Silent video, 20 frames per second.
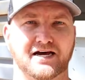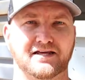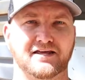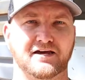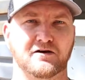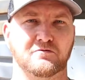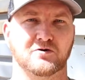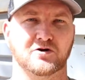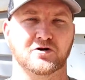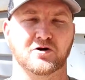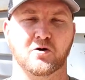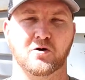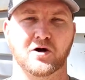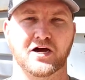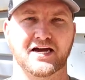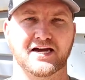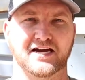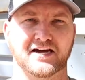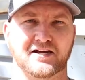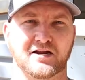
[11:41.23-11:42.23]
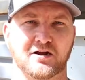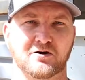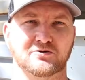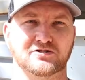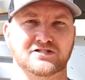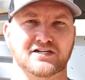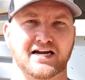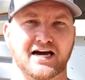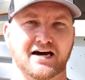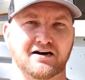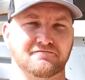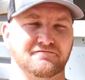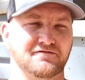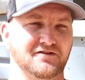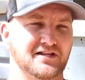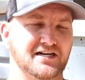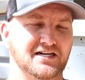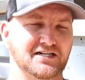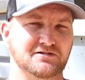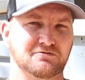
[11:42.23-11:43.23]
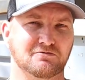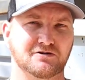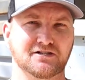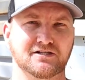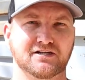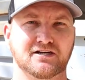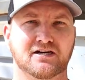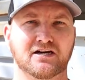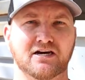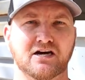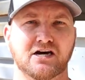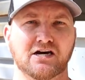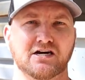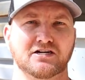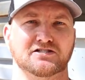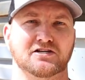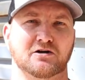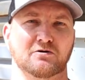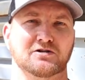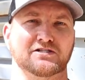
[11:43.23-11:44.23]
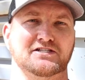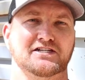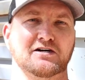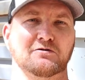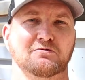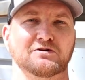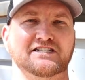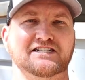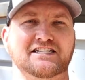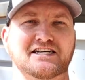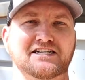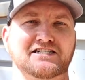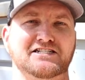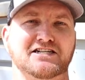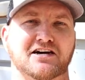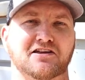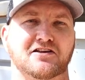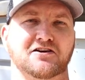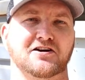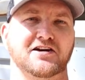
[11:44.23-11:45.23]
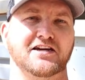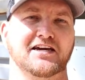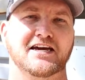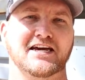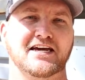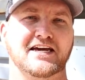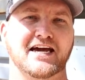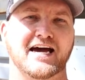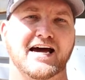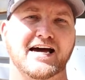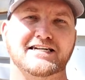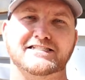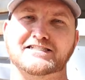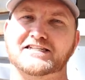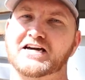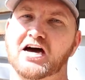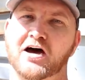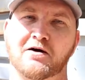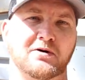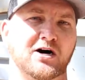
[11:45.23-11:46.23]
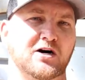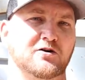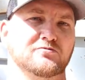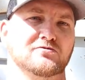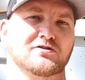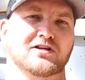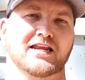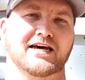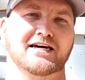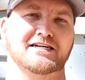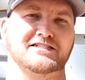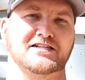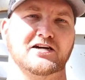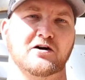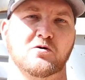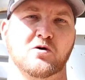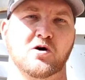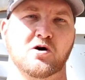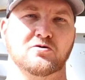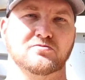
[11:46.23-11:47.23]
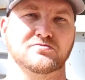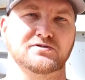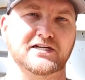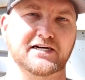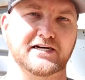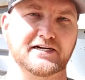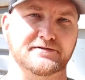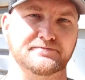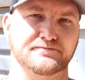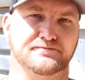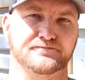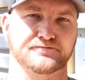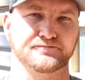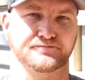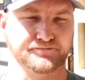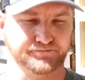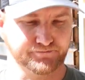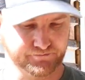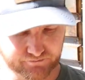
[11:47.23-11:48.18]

I think we'll go ahead and close it out for this one so until we see each other again guys come on let's go homestead